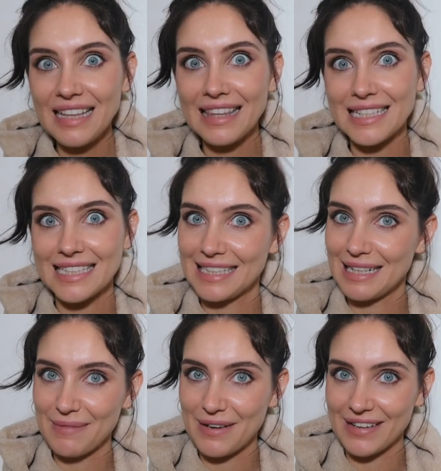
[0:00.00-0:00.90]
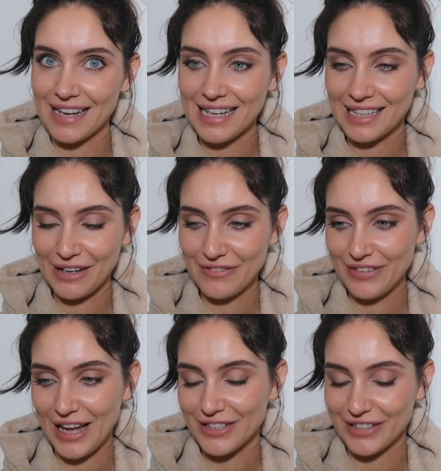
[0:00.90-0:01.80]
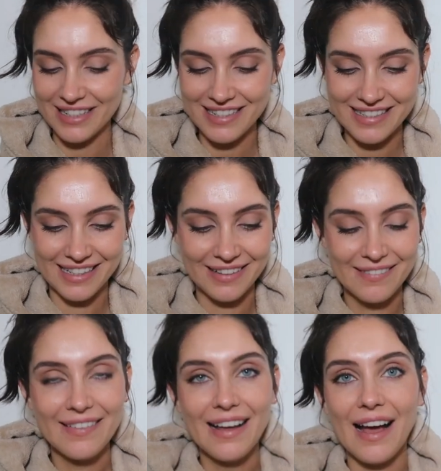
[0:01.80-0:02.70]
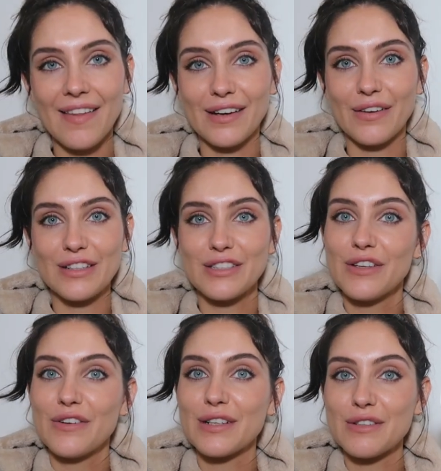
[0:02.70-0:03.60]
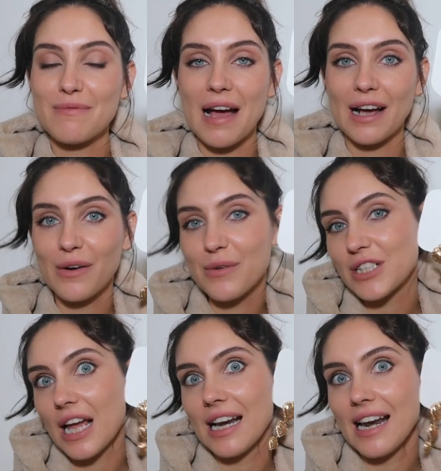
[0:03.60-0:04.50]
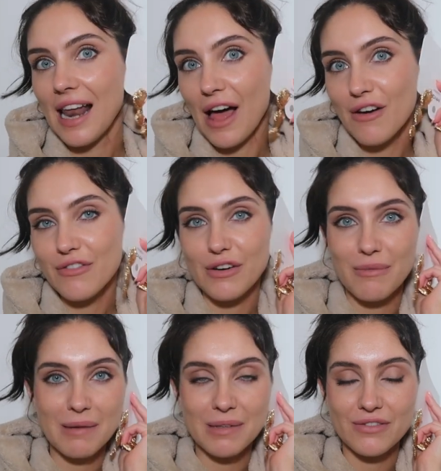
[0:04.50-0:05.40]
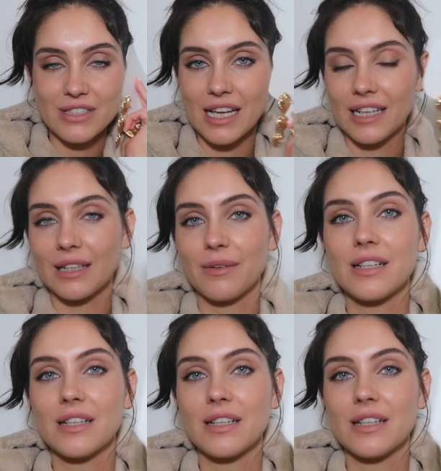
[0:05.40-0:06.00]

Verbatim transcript: that's a little bit of a confessions. And then I got these earrings from Mango, which I love. They remind me of designer